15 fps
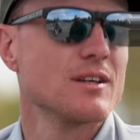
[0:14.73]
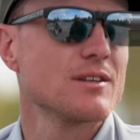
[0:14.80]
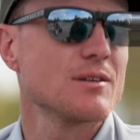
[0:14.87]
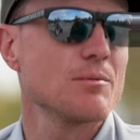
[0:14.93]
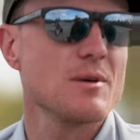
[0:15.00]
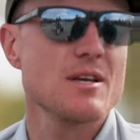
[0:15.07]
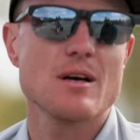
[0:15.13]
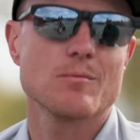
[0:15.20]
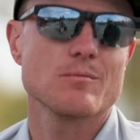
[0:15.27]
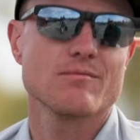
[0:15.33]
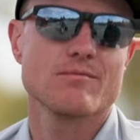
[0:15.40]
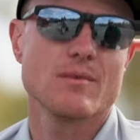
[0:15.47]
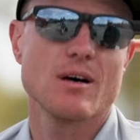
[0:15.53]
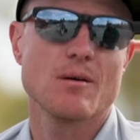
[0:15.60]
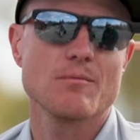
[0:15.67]
to me,
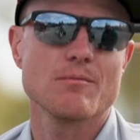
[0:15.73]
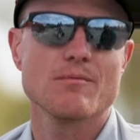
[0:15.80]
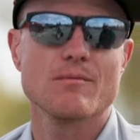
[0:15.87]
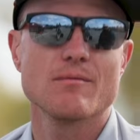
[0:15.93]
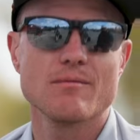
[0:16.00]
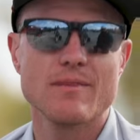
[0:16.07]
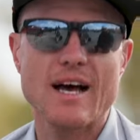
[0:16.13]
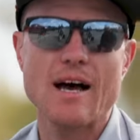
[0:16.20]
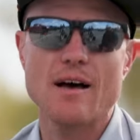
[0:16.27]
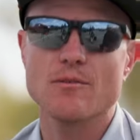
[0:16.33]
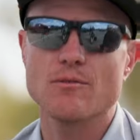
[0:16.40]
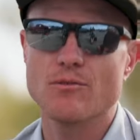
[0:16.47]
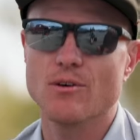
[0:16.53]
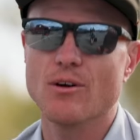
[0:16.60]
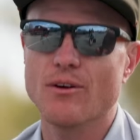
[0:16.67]
I'm, um, that
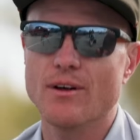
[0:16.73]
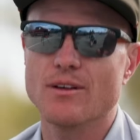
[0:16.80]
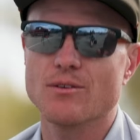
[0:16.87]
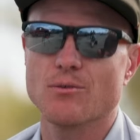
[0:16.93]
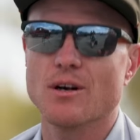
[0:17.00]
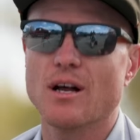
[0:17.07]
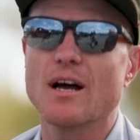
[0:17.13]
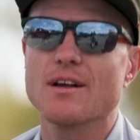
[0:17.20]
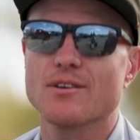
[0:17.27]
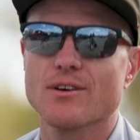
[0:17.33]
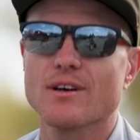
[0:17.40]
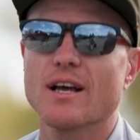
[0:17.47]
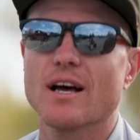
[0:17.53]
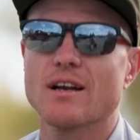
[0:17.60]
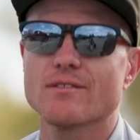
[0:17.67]
really is what I
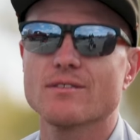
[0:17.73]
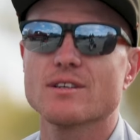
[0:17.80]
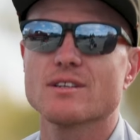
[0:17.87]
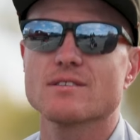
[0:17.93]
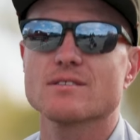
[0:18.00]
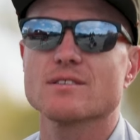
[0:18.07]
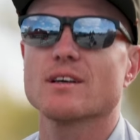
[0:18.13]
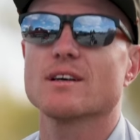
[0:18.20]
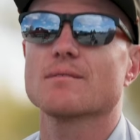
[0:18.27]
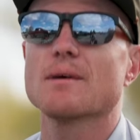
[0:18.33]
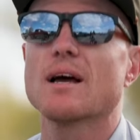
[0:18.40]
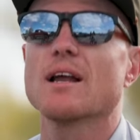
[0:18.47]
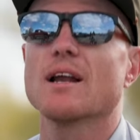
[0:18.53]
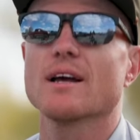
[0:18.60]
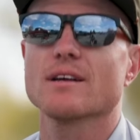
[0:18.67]
took out of it is like,
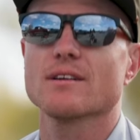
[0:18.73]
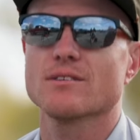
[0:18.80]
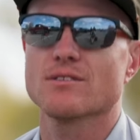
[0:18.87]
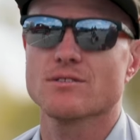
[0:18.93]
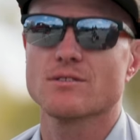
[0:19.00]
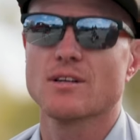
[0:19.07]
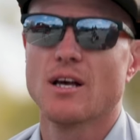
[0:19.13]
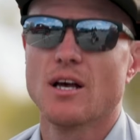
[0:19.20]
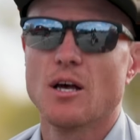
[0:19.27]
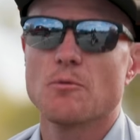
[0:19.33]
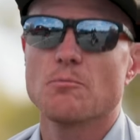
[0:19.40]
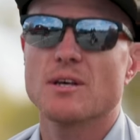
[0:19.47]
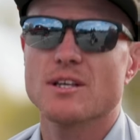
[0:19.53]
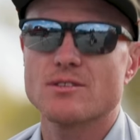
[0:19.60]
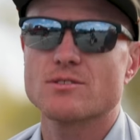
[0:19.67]
man, I could just
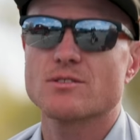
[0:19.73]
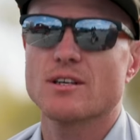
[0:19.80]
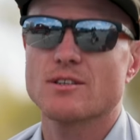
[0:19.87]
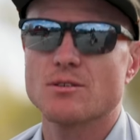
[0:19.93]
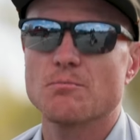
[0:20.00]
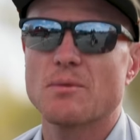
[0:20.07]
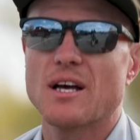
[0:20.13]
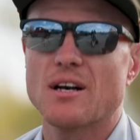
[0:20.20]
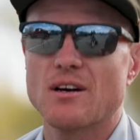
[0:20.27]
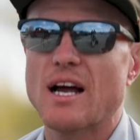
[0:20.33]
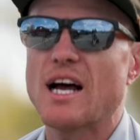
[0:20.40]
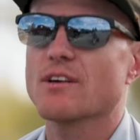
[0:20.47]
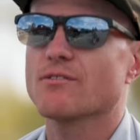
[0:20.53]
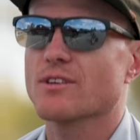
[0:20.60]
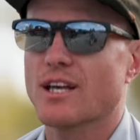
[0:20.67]
be such a better
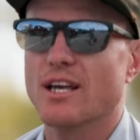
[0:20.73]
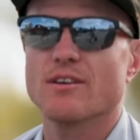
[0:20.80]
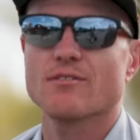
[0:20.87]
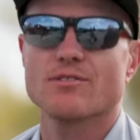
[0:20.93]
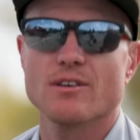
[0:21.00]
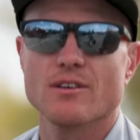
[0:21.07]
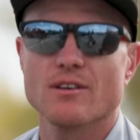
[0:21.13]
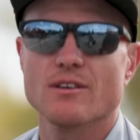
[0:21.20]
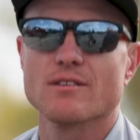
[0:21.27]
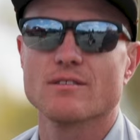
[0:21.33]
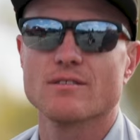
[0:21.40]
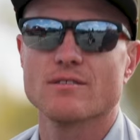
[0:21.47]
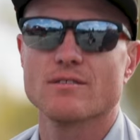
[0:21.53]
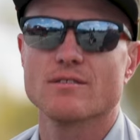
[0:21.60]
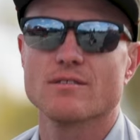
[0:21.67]
advocate for
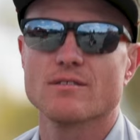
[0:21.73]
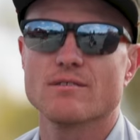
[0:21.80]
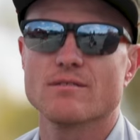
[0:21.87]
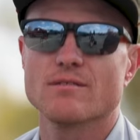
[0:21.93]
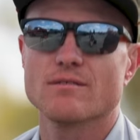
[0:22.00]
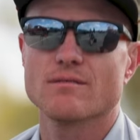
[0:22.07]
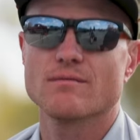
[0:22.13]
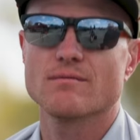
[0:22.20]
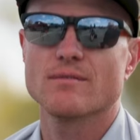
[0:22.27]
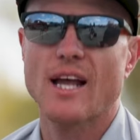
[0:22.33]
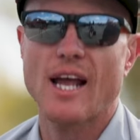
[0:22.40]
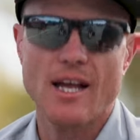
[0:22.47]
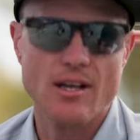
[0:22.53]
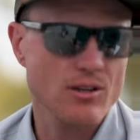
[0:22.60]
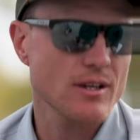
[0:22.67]

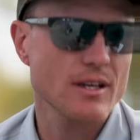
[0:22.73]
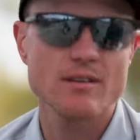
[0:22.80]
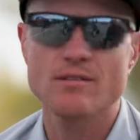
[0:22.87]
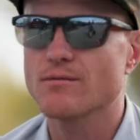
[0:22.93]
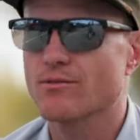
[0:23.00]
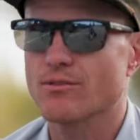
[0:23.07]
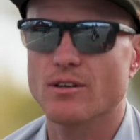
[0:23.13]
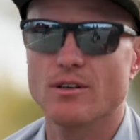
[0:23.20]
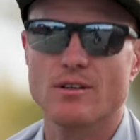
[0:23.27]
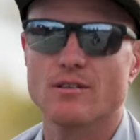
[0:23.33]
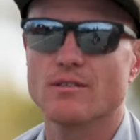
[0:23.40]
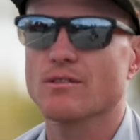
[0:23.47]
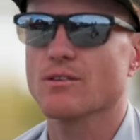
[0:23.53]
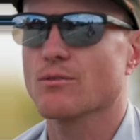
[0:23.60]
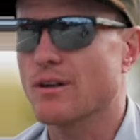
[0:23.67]
angling,
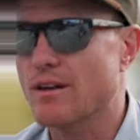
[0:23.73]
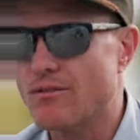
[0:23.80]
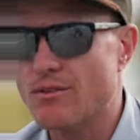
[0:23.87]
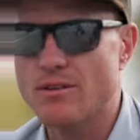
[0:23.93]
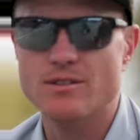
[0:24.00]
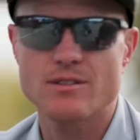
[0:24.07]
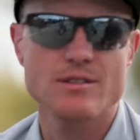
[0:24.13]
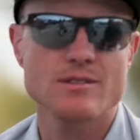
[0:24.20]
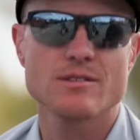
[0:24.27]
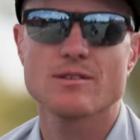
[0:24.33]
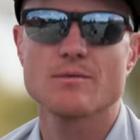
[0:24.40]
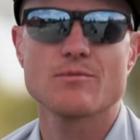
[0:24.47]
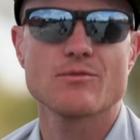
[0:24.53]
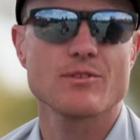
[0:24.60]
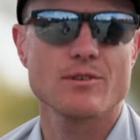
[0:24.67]
for the river
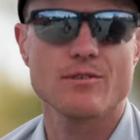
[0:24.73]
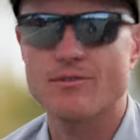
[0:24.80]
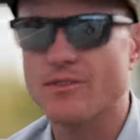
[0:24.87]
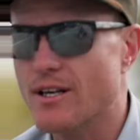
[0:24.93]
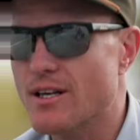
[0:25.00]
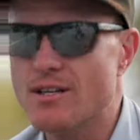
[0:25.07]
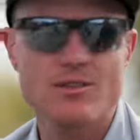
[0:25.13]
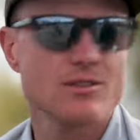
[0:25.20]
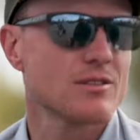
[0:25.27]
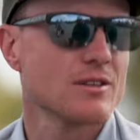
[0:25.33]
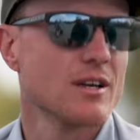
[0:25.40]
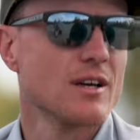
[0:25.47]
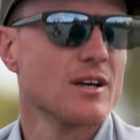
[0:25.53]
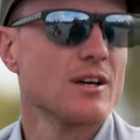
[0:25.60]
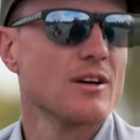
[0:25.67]
system, for the fish,
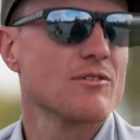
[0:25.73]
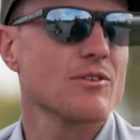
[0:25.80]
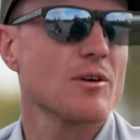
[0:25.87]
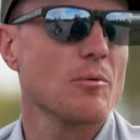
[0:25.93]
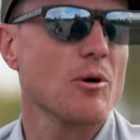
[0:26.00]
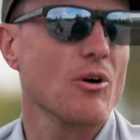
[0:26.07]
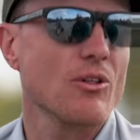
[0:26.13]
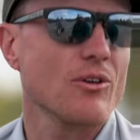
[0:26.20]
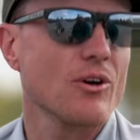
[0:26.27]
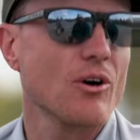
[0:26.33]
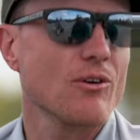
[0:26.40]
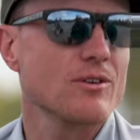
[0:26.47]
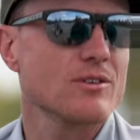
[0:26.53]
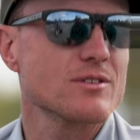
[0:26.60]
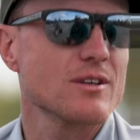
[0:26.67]
from all the
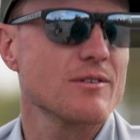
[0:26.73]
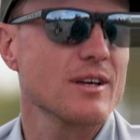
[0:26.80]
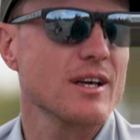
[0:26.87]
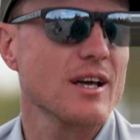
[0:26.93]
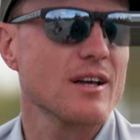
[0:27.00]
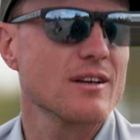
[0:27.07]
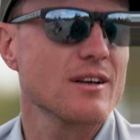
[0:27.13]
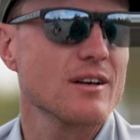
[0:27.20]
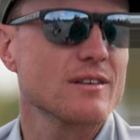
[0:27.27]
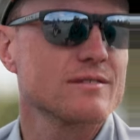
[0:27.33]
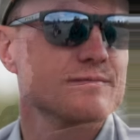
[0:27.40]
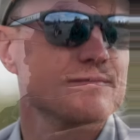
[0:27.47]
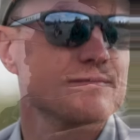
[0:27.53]
knowledge that we gained here.